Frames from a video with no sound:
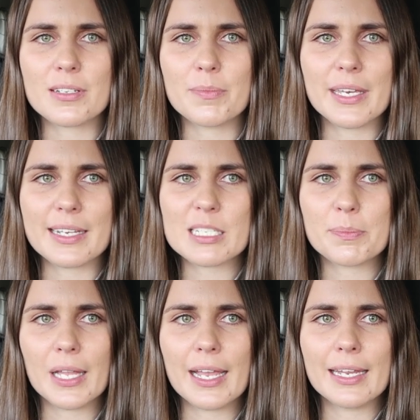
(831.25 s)
to be
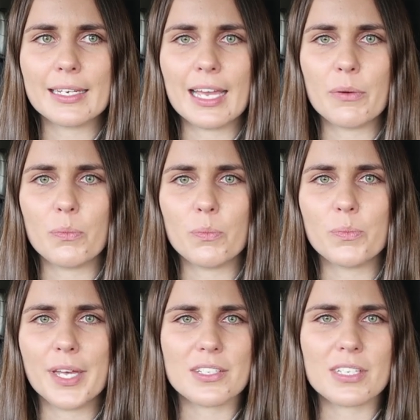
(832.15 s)
explained
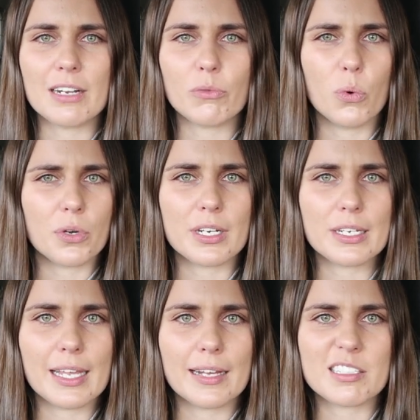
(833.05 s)
and they just kind of watered
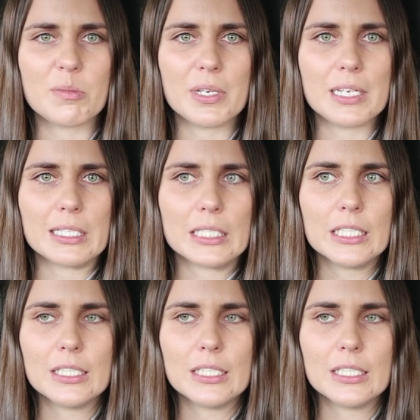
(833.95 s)
it down to be